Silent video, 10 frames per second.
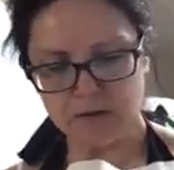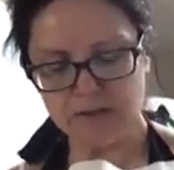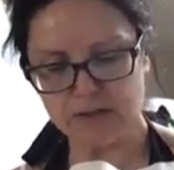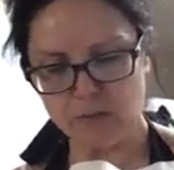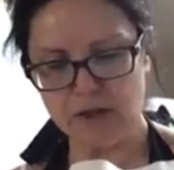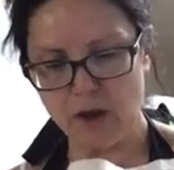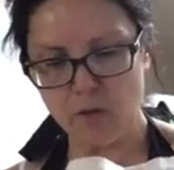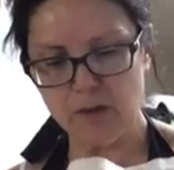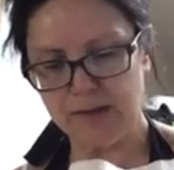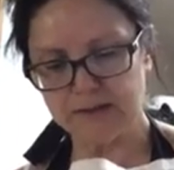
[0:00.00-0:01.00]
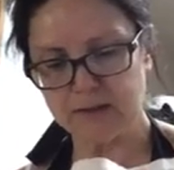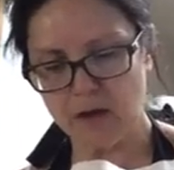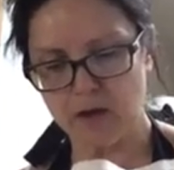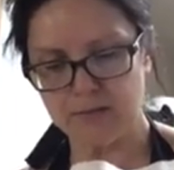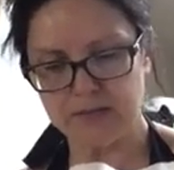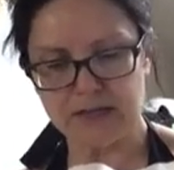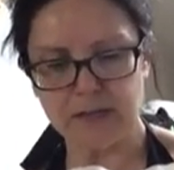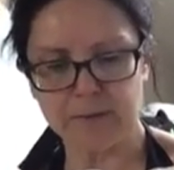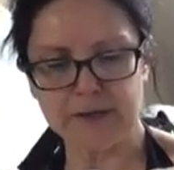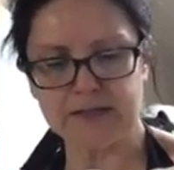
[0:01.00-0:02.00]
because we always
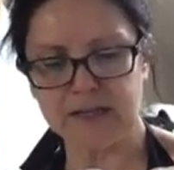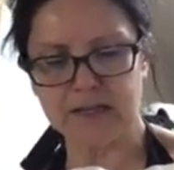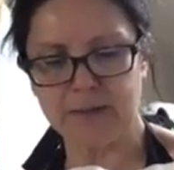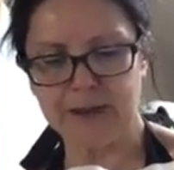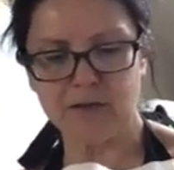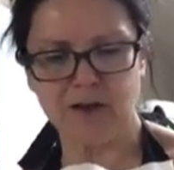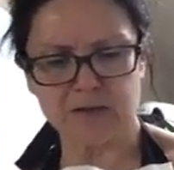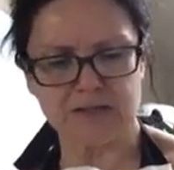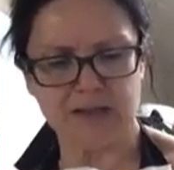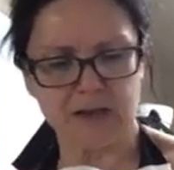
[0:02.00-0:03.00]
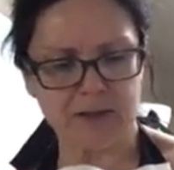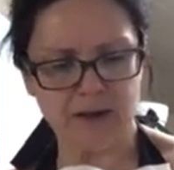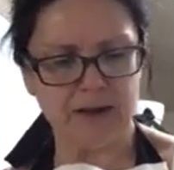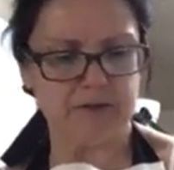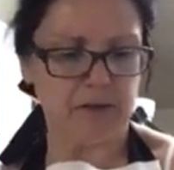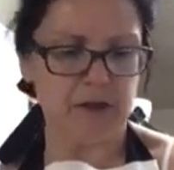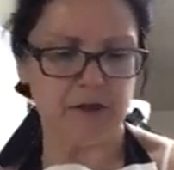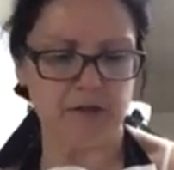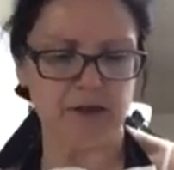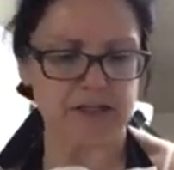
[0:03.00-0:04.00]
celebrate Cinco de Mayo, and I was thinking about having like a
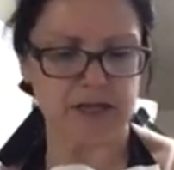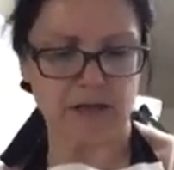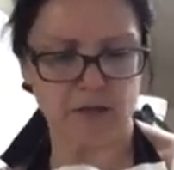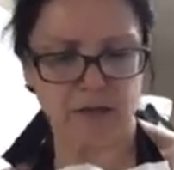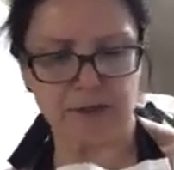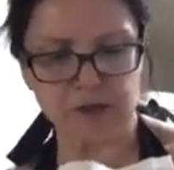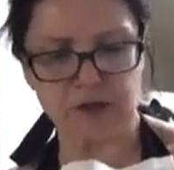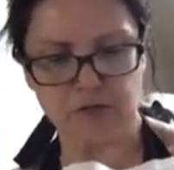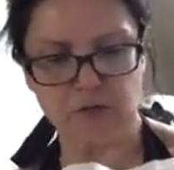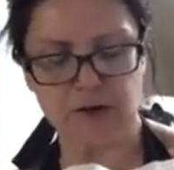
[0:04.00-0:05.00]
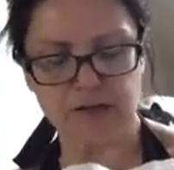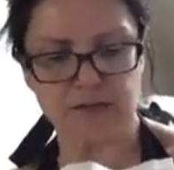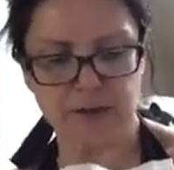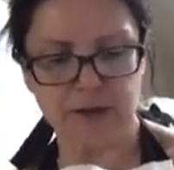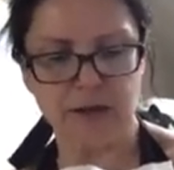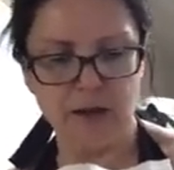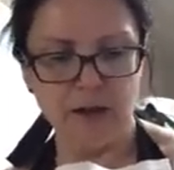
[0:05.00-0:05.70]
little get together with my church friends, but